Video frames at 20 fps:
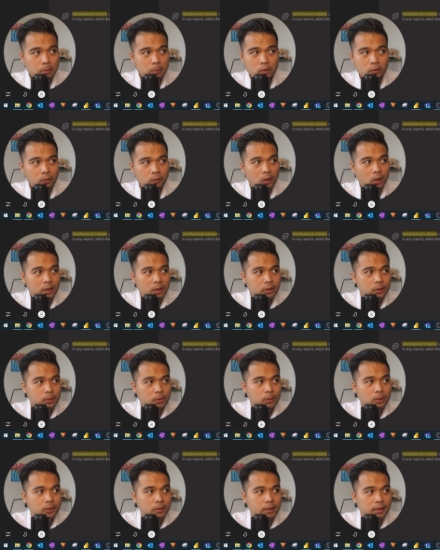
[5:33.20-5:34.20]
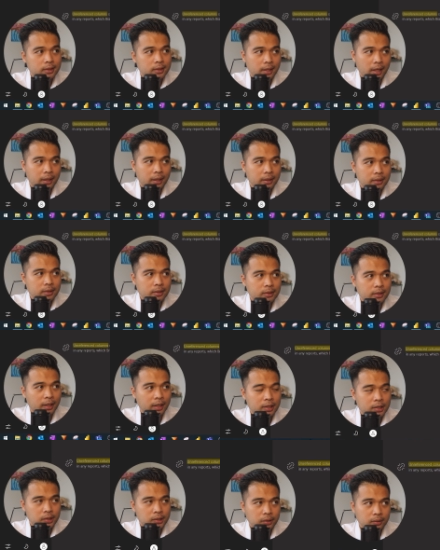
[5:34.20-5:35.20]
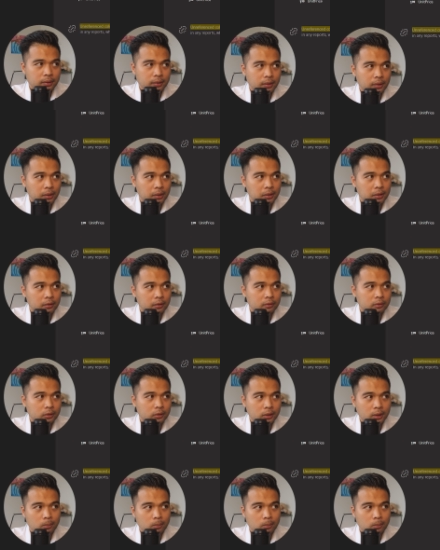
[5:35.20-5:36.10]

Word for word: move on to the second section of uh,